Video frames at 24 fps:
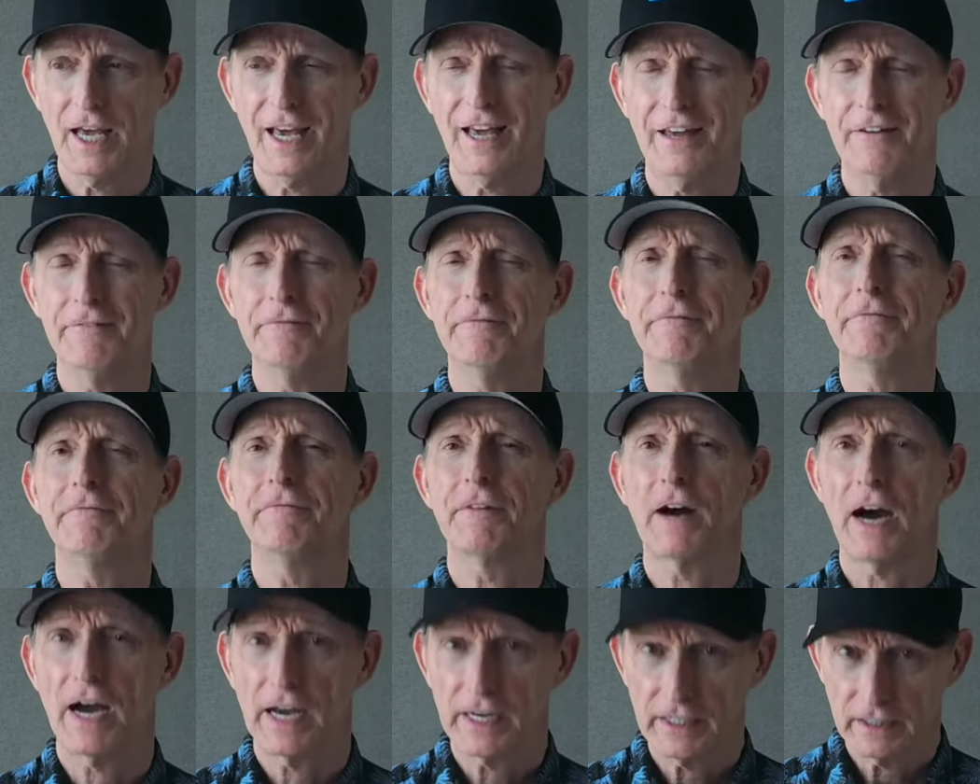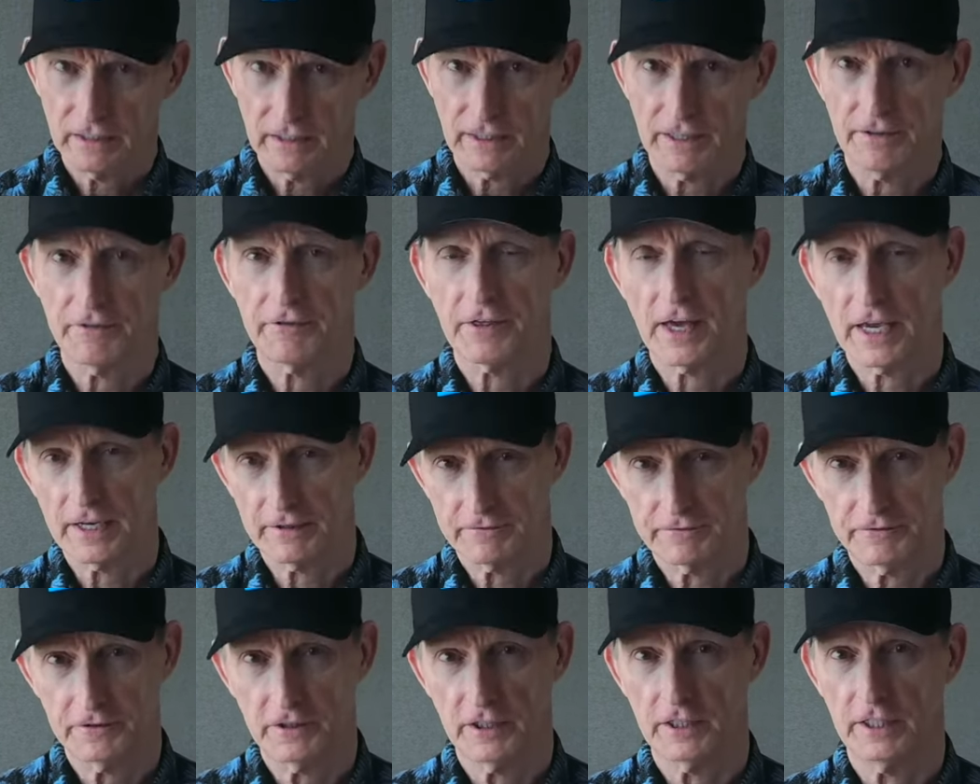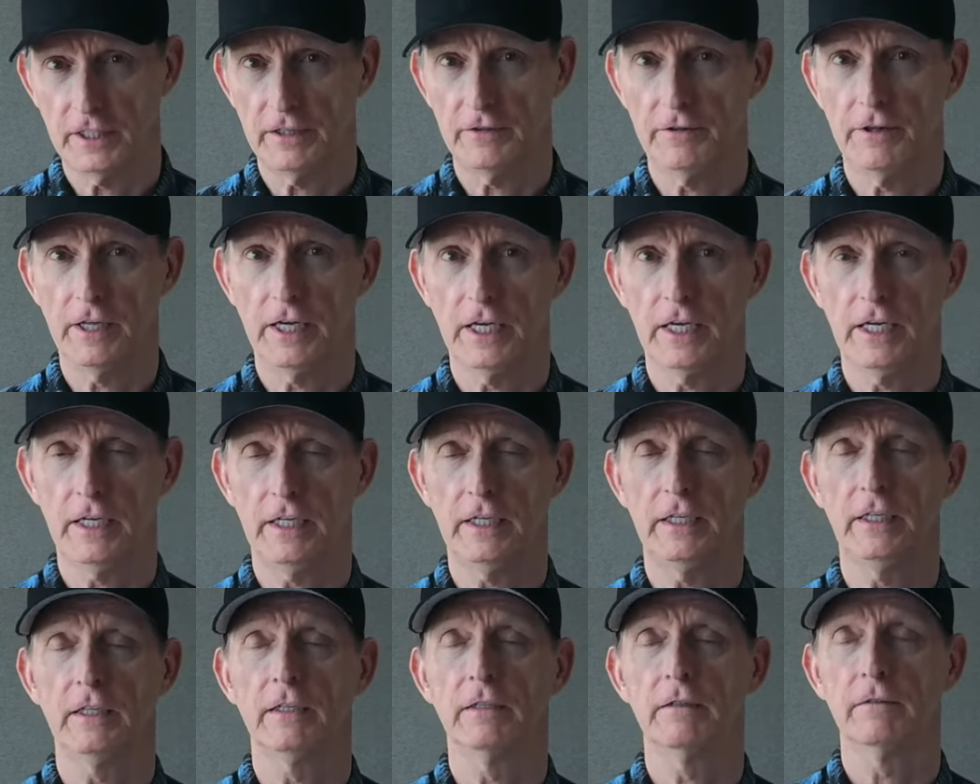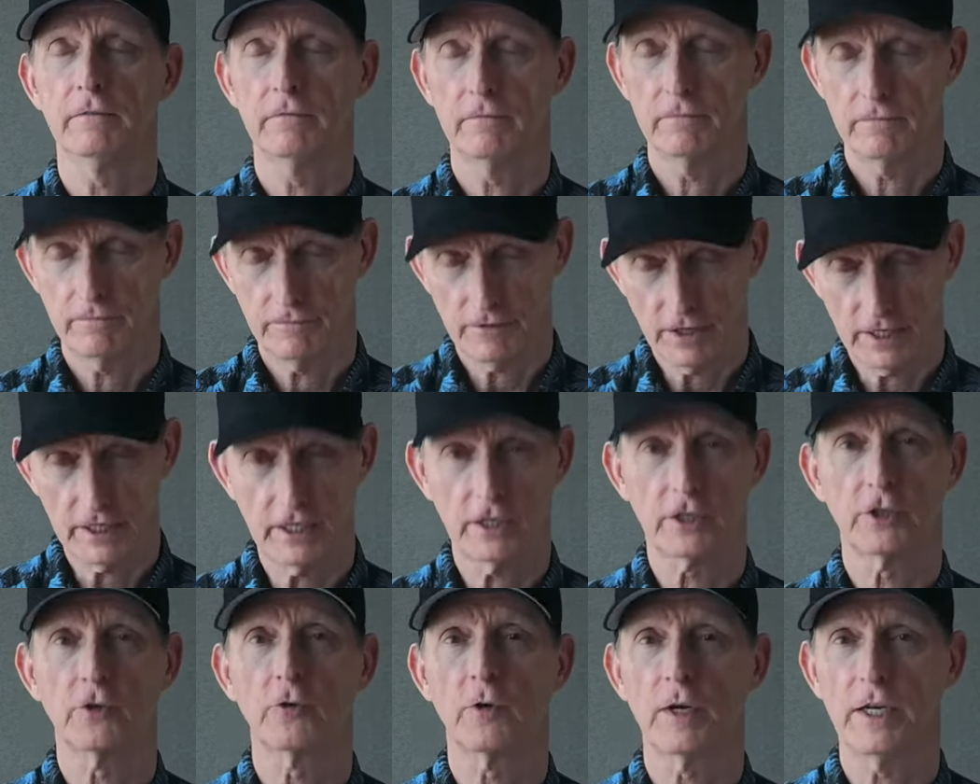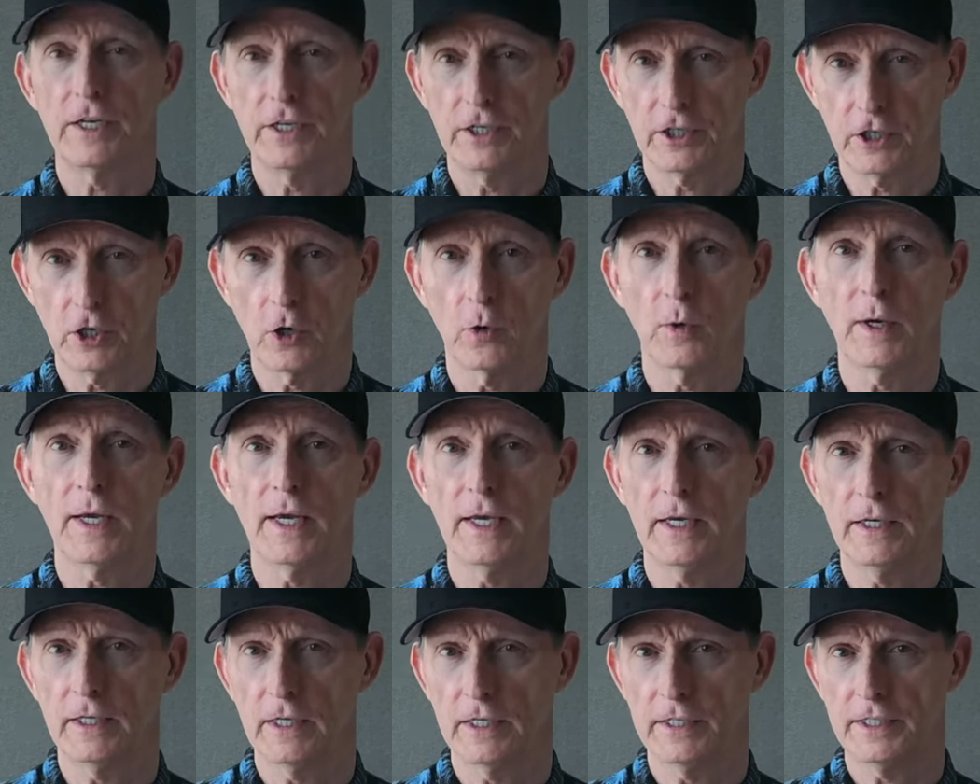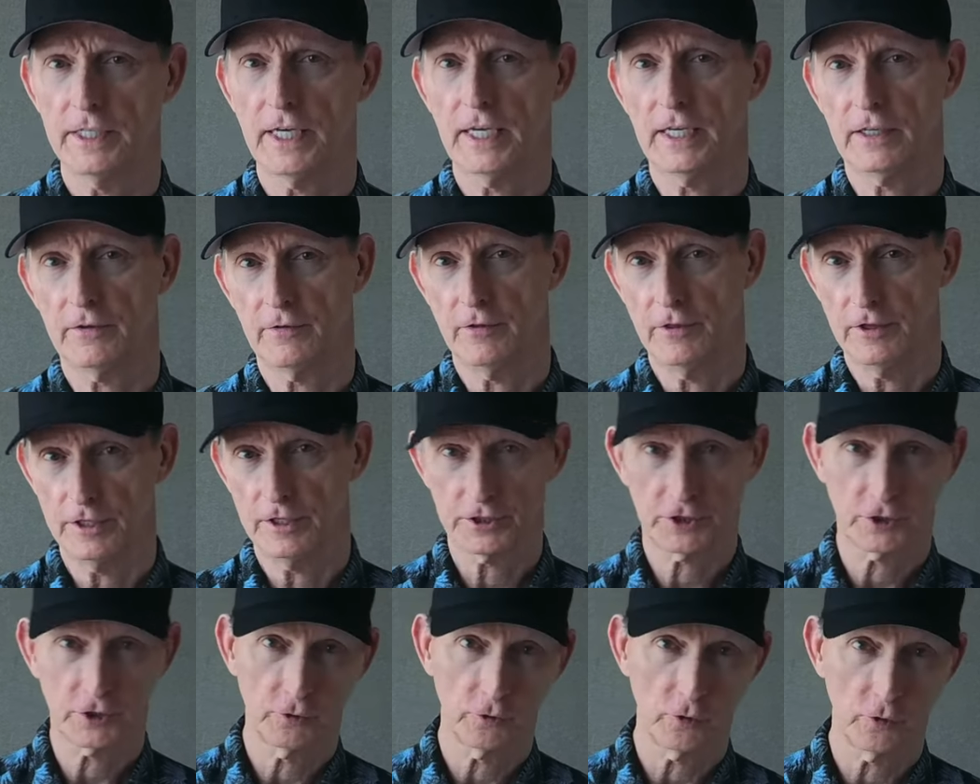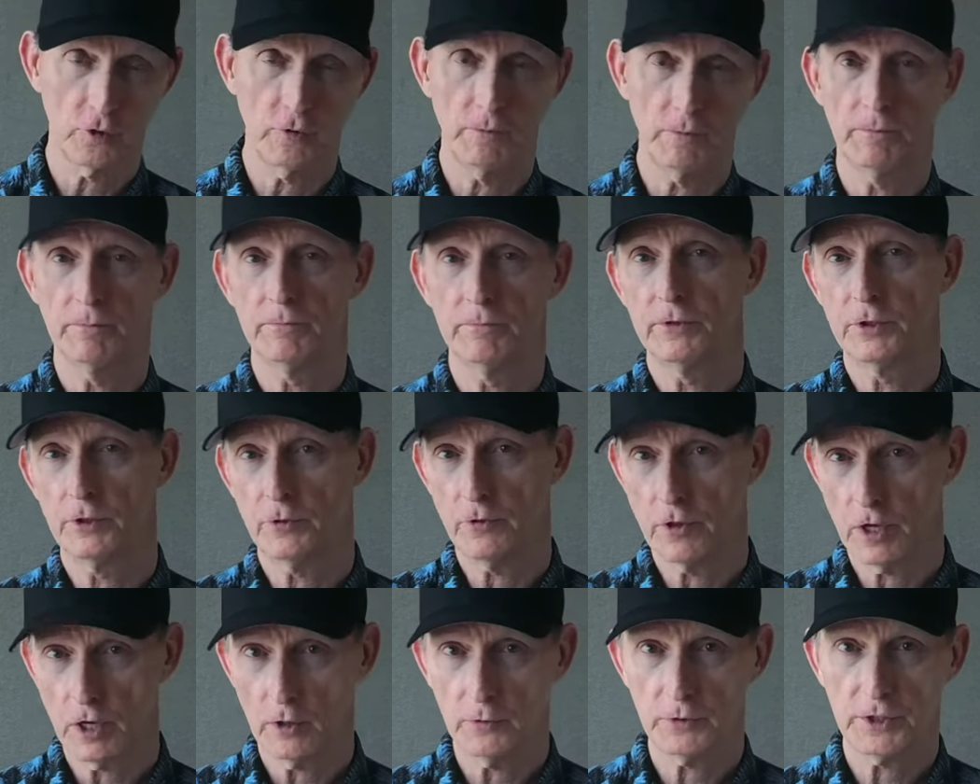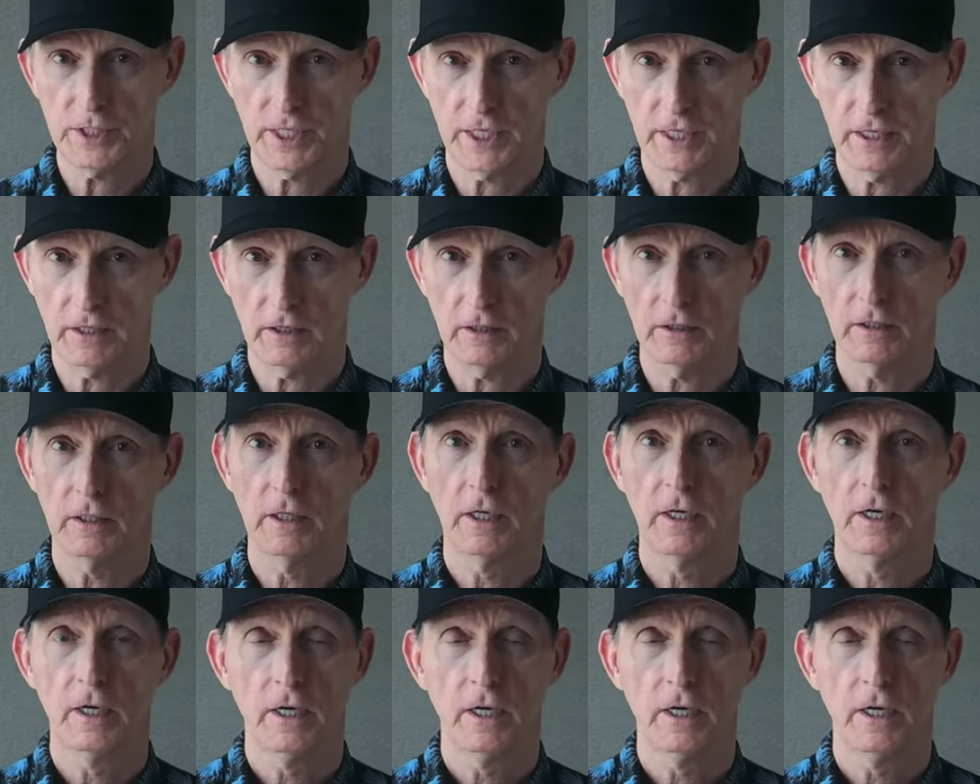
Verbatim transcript: and finally, thankfully, they they agreed to go ahead and take this group to the hotel.